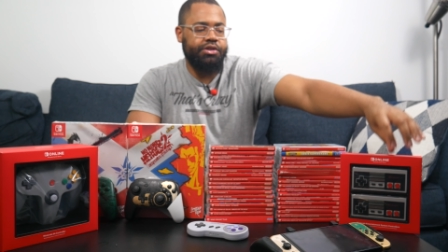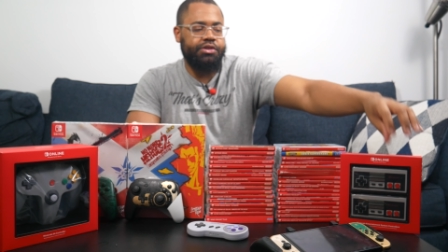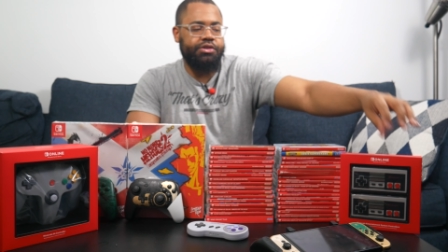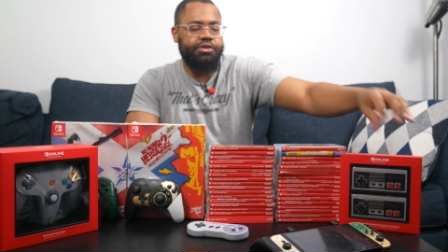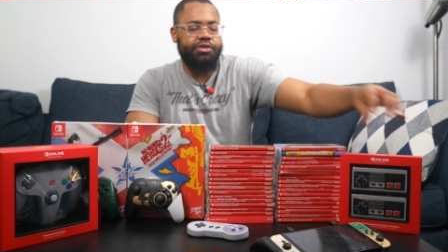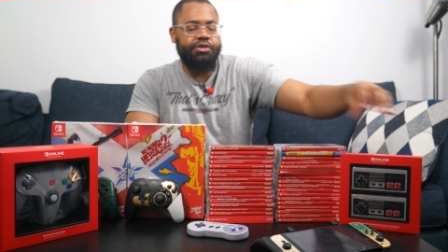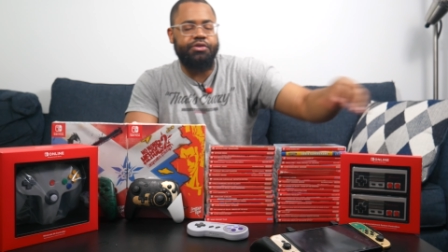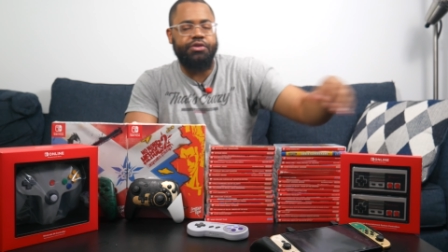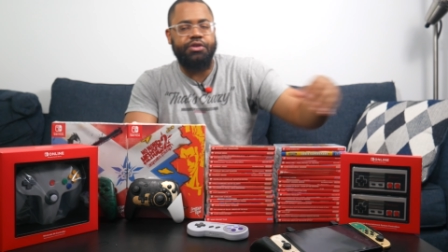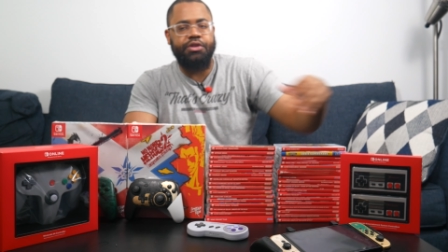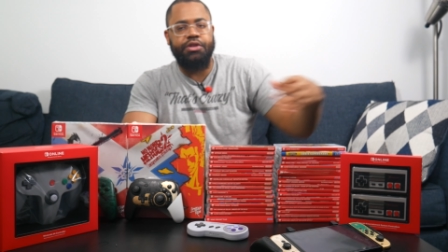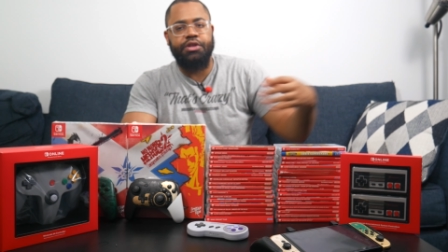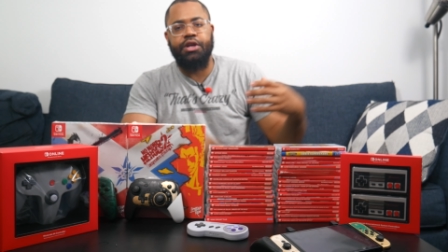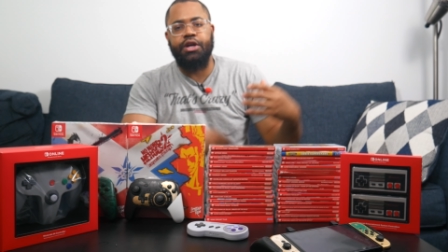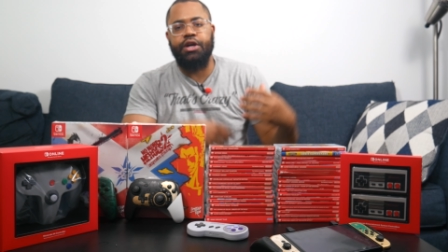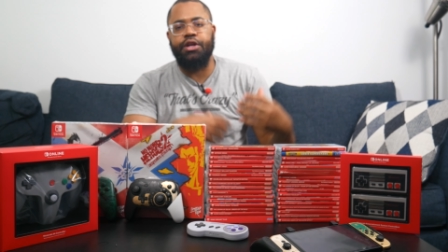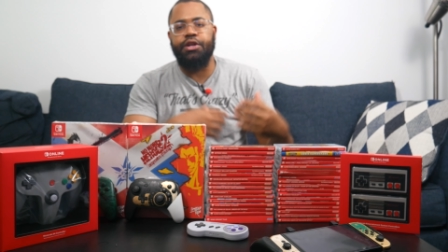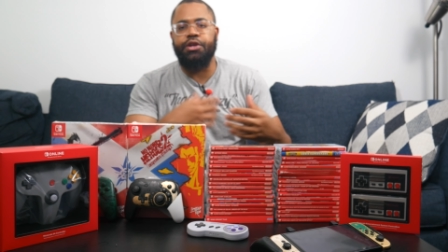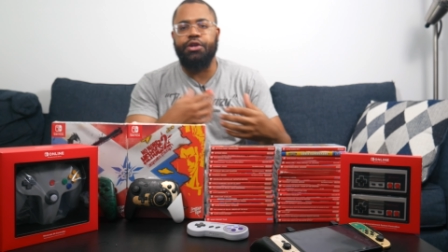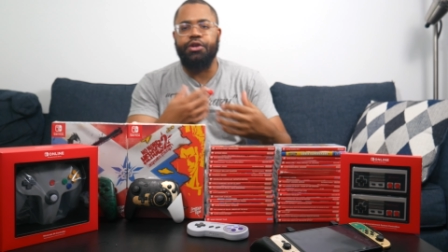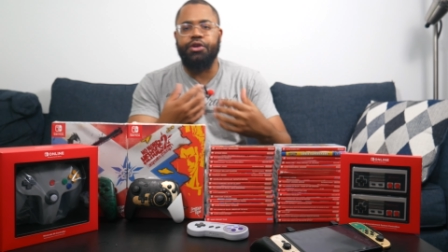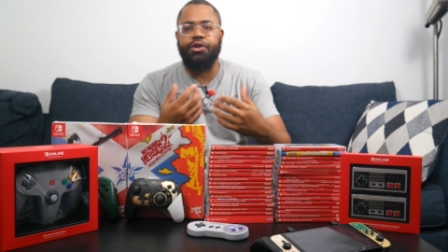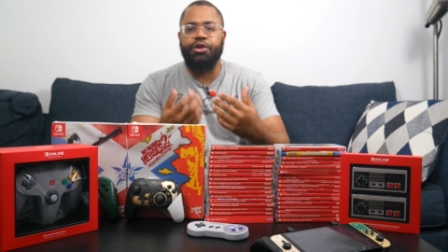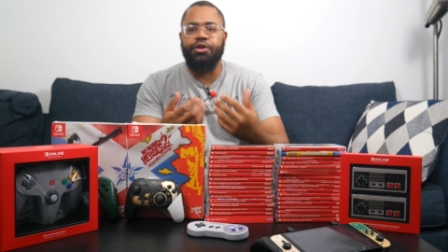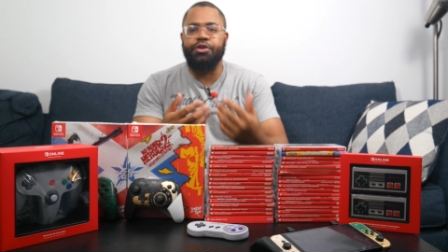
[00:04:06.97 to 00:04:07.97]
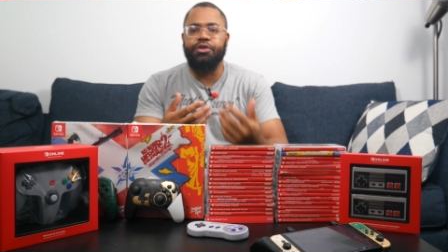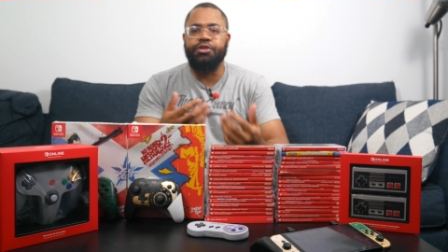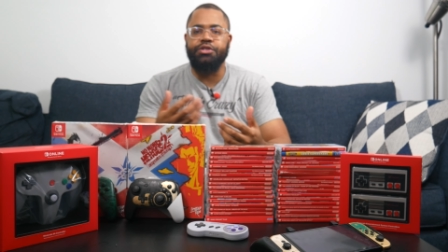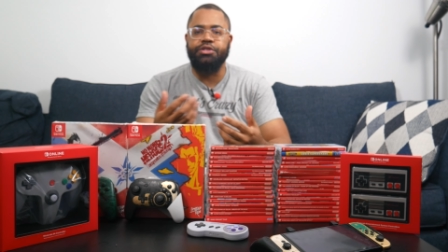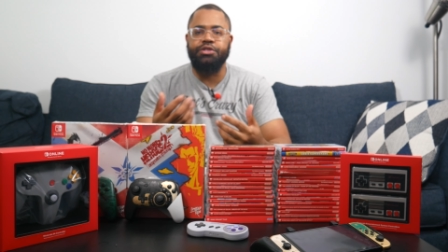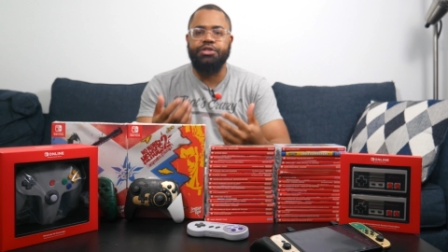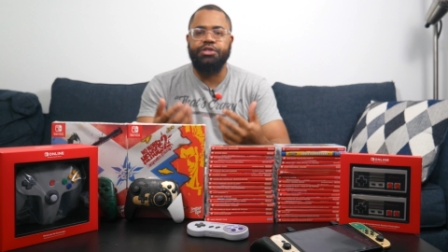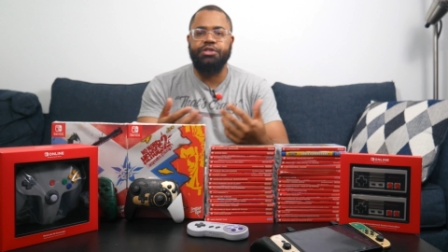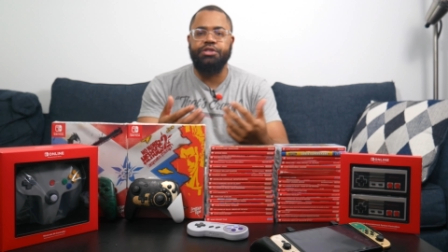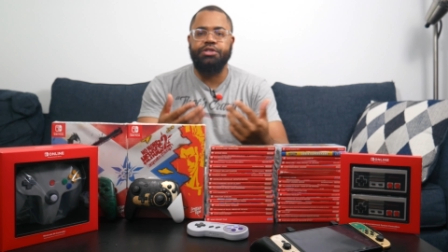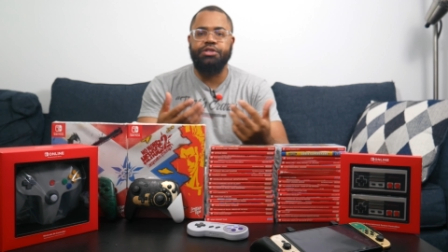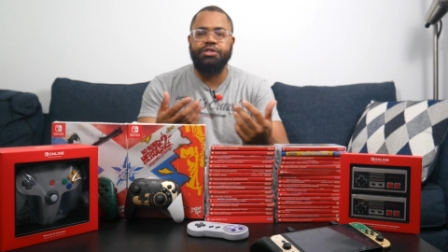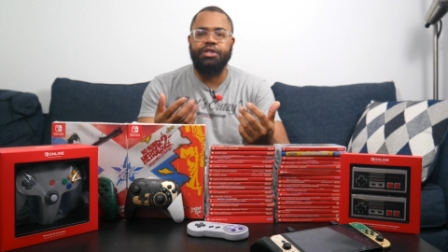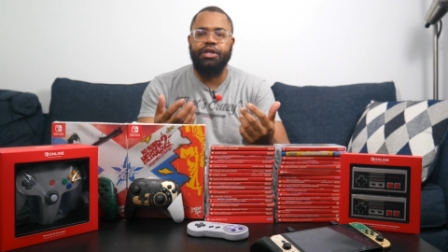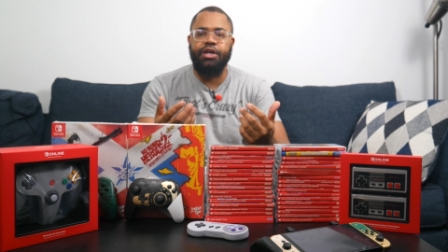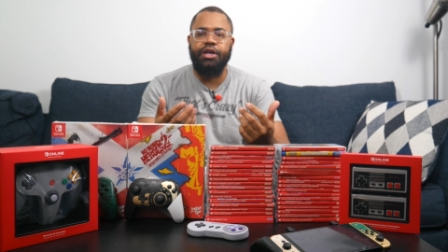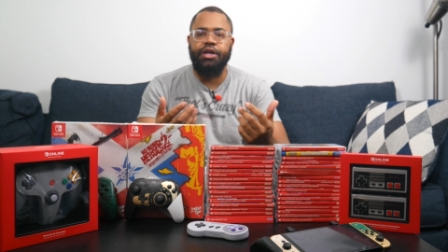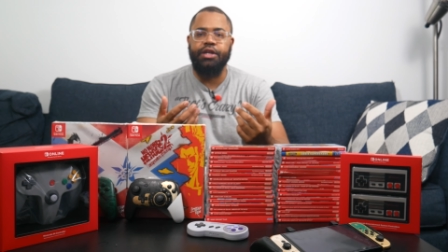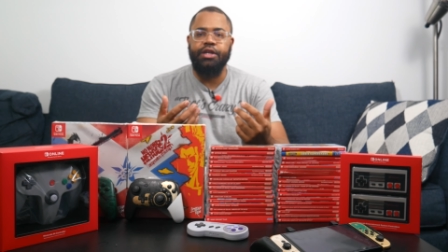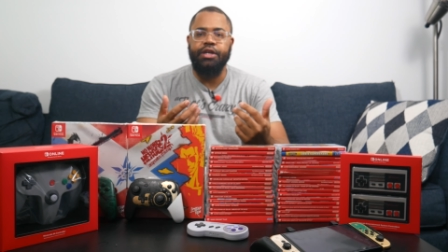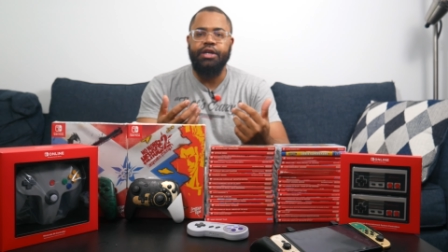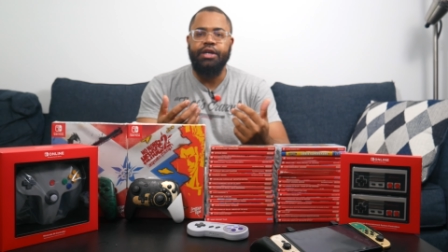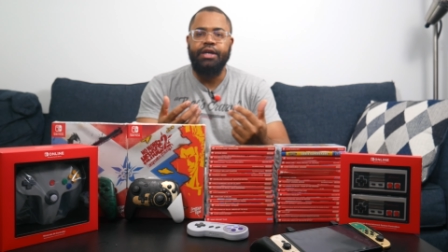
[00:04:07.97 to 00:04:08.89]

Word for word: So it kind of encourages that